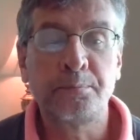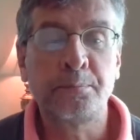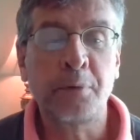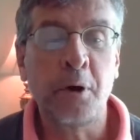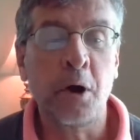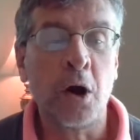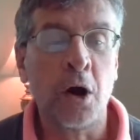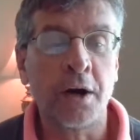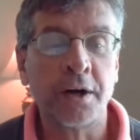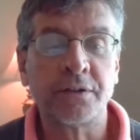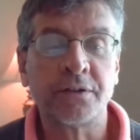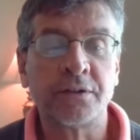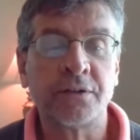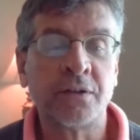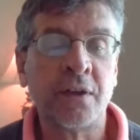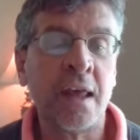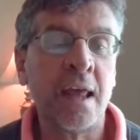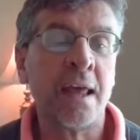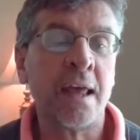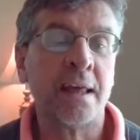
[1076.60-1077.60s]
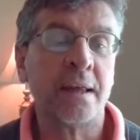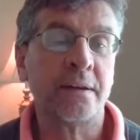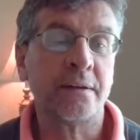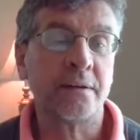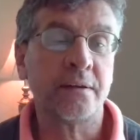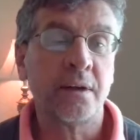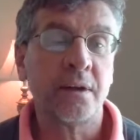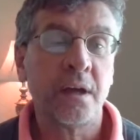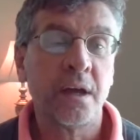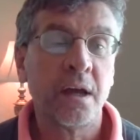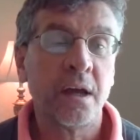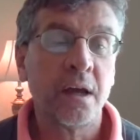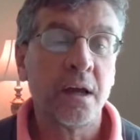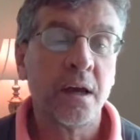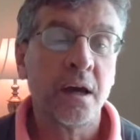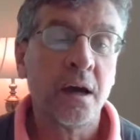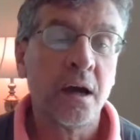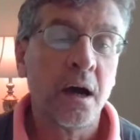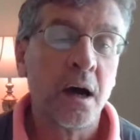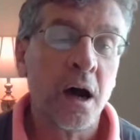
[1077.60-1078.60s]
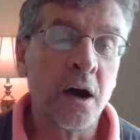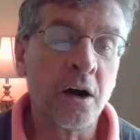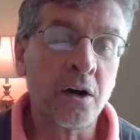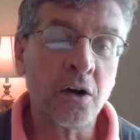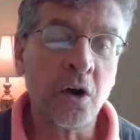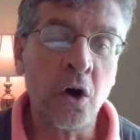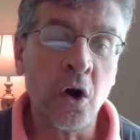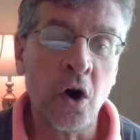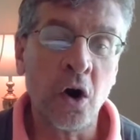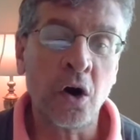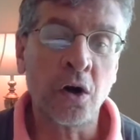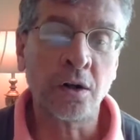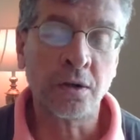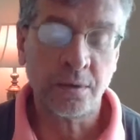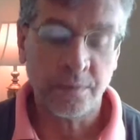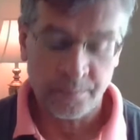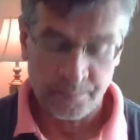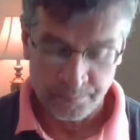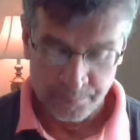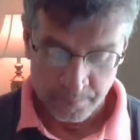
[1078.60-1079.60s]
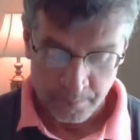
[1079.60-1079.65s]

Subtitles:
Part 10. I'll call,